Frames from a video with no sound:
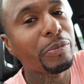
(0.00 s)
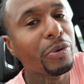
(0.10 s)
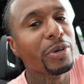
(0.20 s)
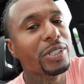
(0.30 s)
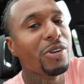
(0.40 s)
some
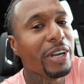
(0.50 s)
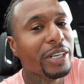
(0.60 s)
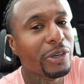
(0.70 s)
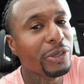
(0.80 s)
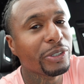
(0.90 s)
boring
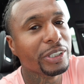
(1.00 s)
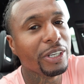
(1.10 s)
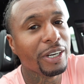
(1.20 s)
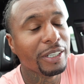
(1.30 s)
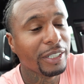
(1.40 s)
talking to
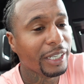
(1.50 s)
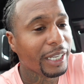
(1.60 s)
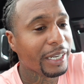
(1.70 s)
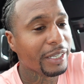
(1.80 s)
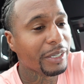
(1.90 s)
OnStar.
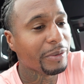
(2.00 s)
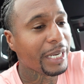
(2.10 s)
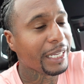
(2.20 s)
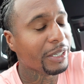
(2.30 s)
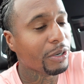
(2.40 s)
And
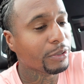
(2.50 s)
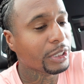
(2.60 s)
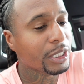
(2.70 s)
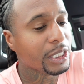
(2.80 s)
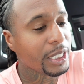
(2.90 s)
when I get over
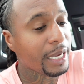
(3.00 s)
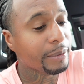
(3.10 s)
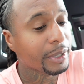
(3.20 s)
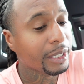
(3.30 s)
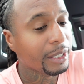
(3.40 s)
to the
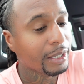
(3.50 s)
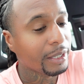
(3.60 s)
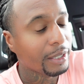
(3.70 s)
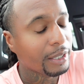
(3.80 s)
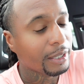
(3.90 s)
shop,
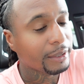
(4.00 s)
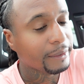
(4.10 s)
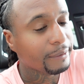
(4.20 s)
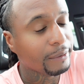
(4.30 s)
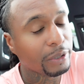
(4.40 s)

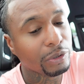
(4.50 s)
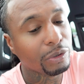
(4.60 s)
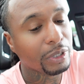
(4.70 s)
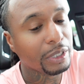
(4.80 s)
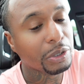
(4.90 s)
we're going
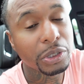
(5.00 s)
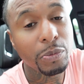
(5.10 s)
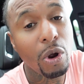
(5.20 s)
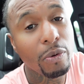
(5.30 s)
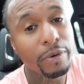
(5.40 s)
to do a little
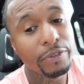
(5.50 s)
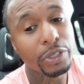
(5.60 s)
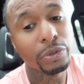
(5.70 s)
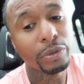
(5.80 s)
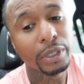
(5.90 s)
small
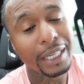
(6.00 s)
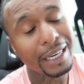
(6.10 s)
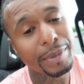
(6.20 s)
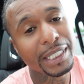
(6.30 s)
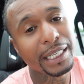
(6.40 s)
review. And
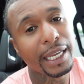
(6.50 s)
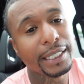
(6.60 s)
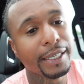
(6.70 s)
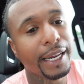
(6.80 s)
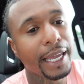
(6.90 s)
then I'm going to take the
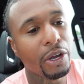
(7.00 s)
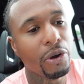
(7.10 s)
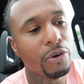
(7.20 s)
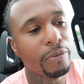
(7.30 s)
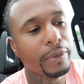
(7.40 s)
Escalade
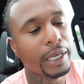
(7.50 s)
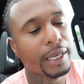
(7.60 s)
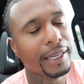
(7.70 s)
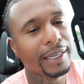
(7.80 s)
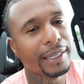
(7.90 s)
home
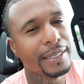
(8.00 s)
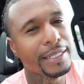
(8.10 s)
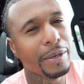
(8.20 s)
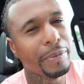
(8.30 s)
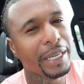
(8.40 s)

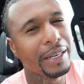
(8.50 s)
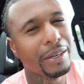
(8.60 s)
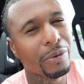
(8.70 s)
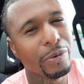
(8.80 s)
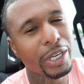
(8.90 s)
and jump
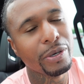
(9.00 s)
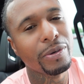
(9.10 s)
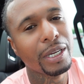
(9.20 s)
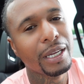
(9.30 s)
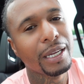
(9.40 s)
in the
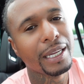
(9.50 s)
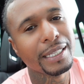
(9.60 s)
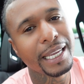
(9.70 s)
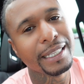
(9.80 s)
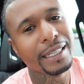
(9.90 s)
rental and